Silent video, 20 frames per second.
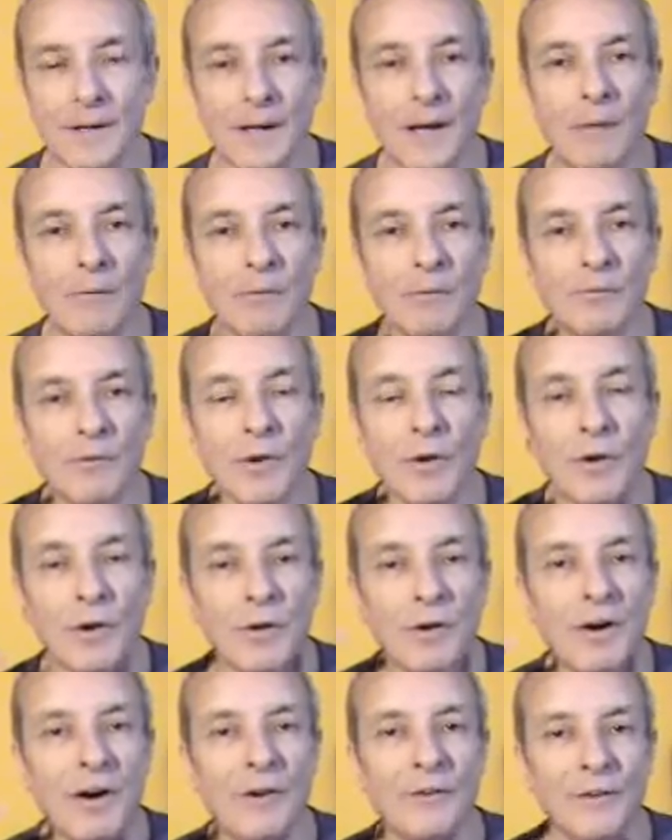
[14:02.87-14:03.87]
And we've got
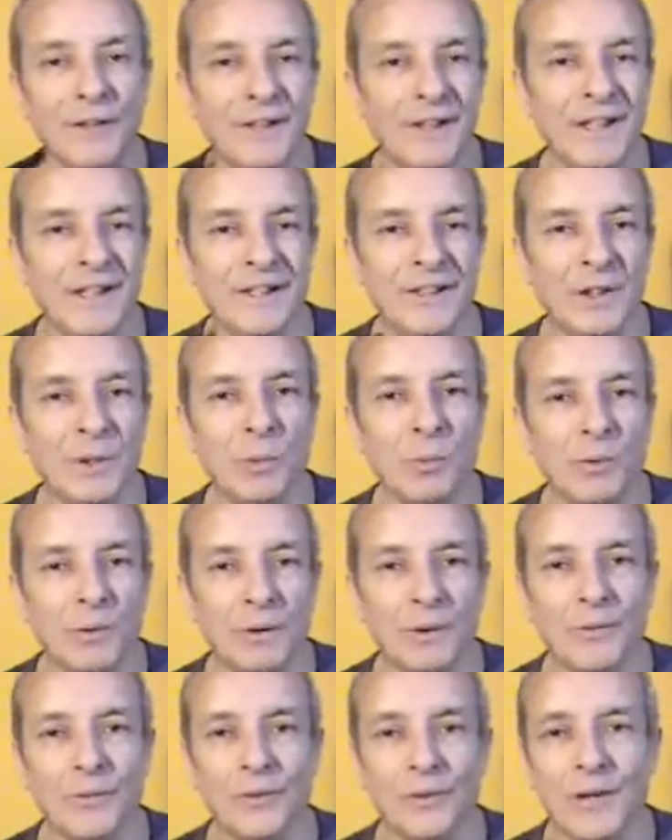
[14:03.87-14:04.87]
our inner
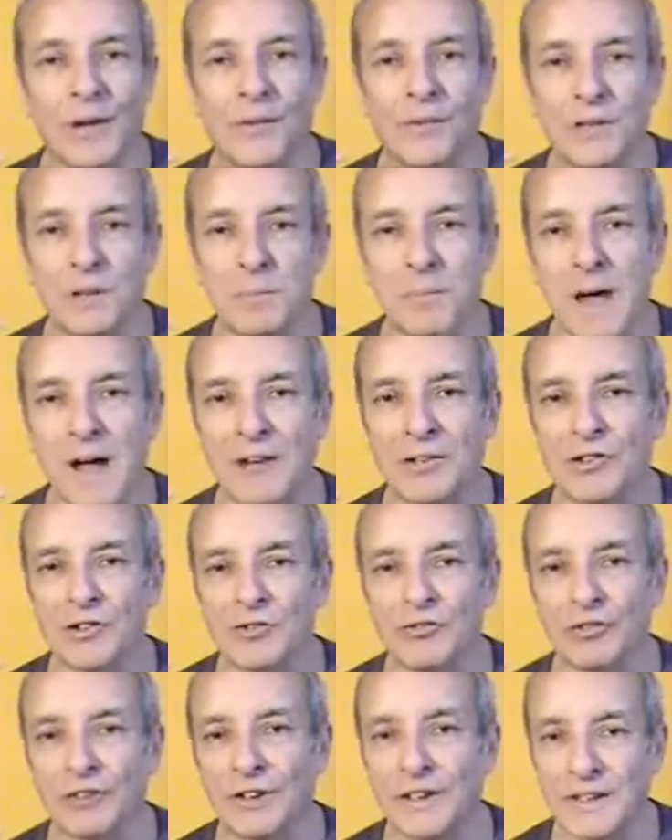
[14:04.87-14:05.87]
world, our
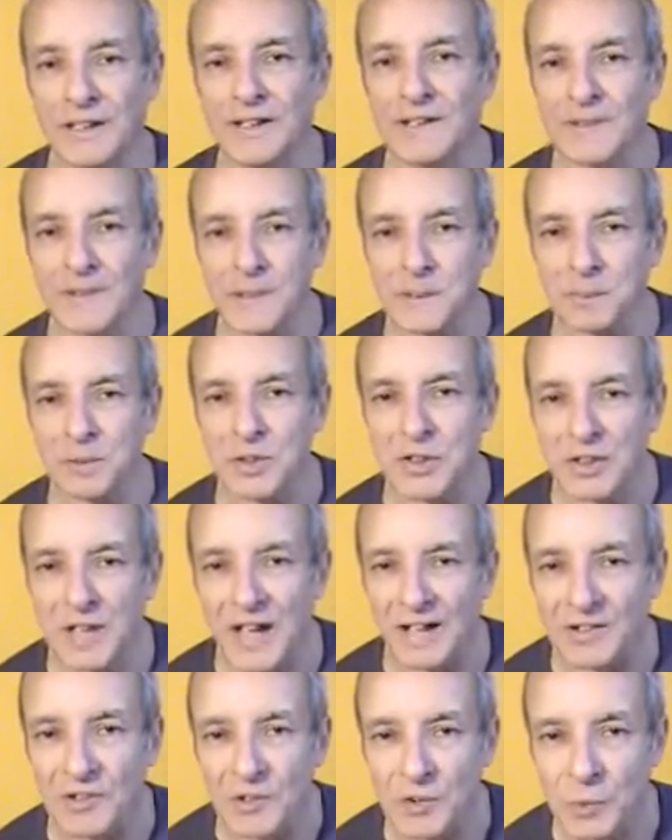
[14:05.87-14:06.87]
imaginary,
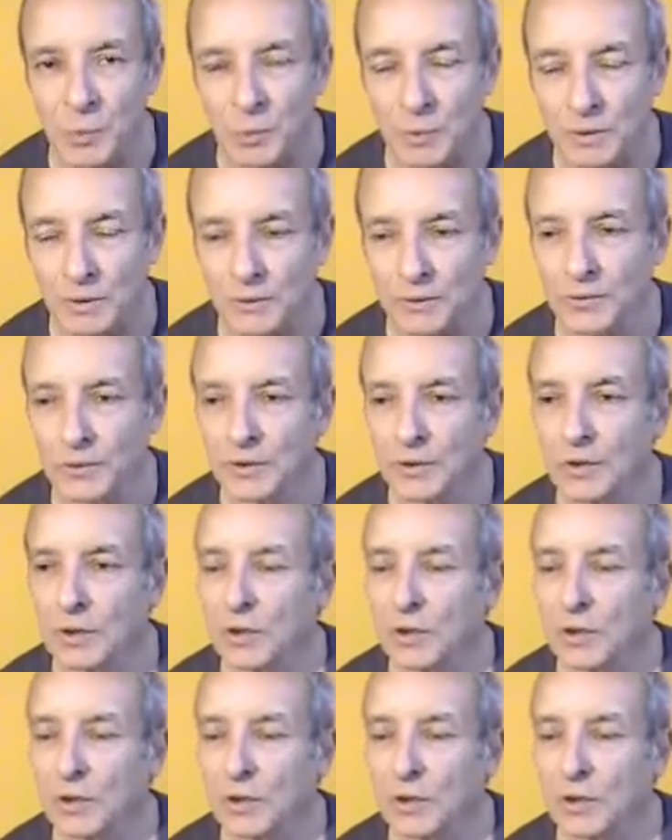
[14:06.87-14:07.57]
insubstantial world,